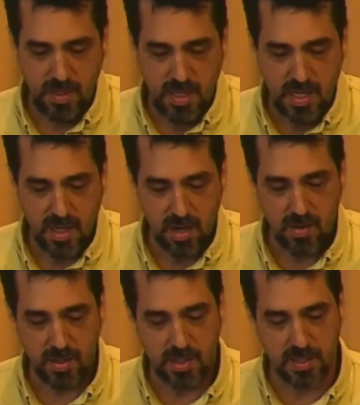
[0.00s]
he
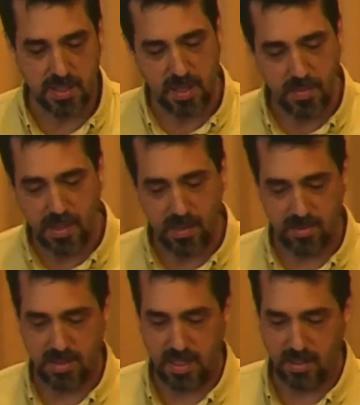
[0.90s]
argued that someone
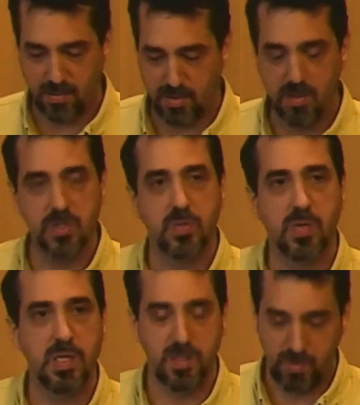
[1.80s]
else had loaded those
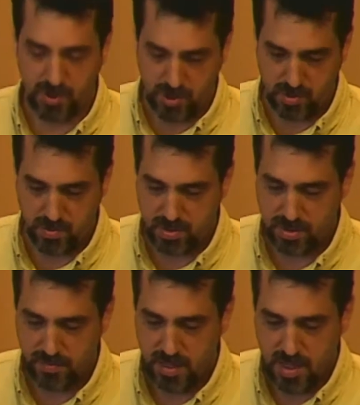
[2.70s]
trains with
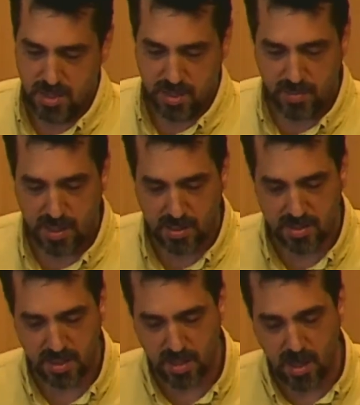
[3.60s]
Jews, someone else
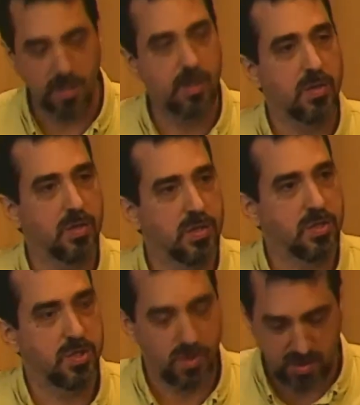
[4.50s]
had unloaded those
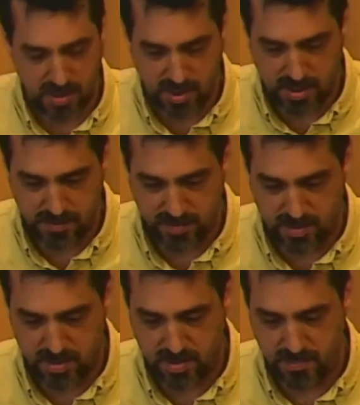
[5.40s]
Jews at
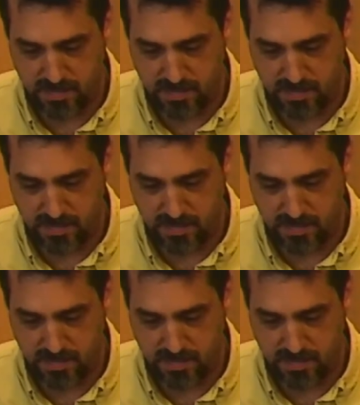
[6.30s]
Auschwitz,